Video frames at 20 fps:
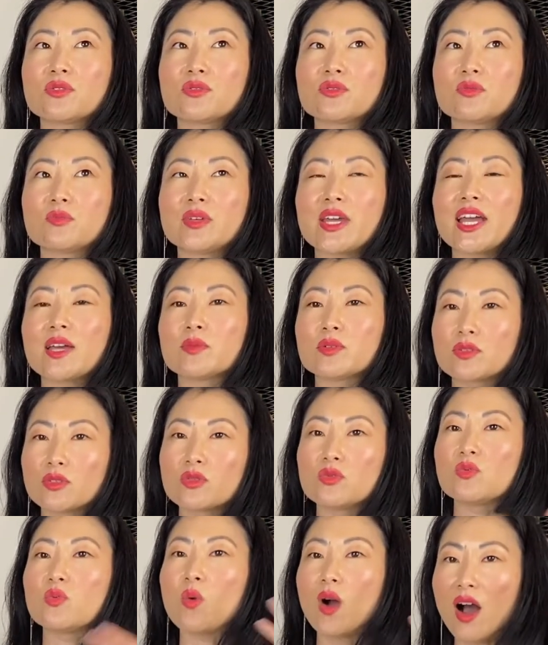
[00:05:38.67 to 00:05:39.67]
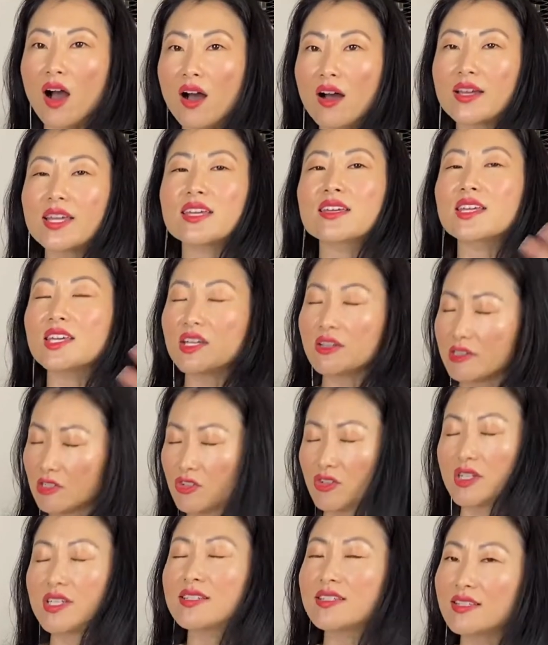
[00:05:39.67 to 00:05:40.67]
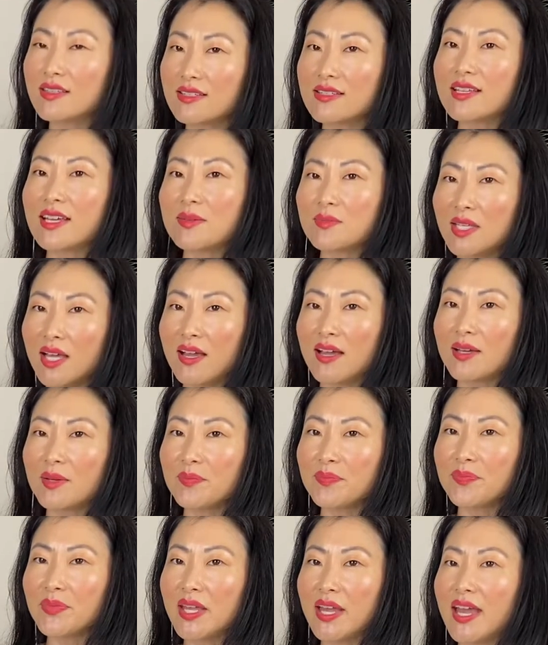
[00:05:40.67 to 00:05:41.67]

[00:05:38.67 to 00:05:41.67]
be able to walk and carry drinks at the same time.